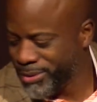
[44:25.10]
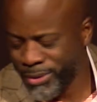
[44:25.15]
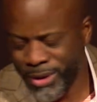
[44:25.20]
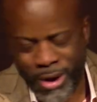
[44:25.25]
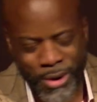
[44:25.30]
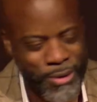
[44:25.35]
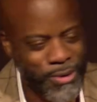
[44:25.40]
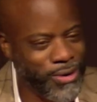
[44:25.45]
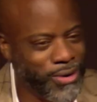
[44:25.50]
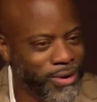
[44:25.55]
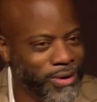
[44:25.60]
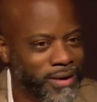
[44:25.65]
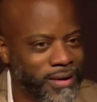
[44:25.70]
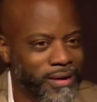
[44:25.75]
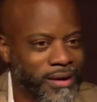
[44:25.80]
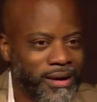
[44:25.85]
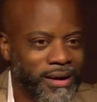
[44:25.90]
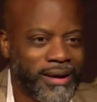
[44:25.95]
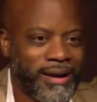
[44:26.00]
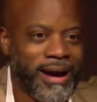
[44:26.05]
Woo!
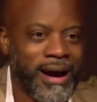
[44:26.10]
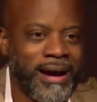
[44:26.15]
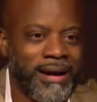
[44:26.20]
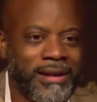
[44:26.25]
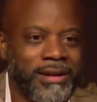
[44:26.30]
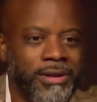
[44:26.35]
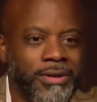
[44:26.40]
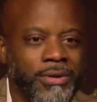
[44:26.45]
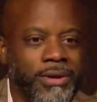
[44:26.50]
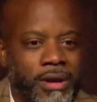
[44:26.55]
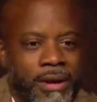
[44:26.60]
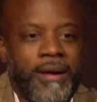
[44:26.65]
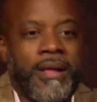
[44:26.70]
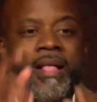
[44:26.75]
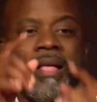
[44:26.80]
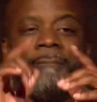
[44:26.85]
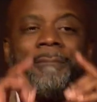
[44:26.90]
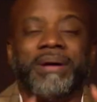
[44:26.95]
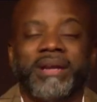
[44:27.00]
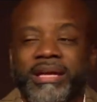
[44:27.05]
Hallelujah.
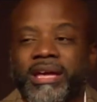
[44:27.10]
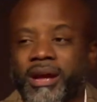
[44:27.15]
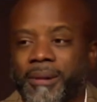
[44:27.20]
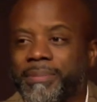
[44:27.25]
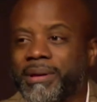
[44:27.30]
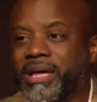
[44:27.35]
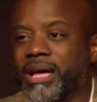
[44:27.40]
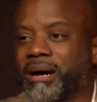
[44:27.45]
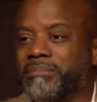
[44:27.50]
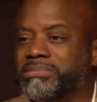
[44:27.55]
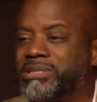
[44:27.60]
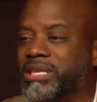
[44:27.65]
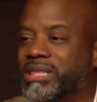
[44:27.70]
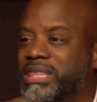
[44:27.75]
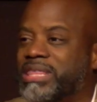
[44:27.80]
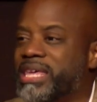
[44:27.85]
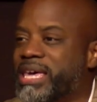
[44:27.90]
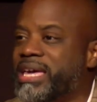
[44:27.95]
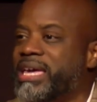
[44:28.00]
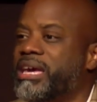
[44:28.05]
But here becomes the
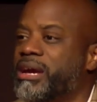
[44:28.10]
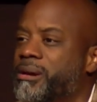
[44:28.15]
thing,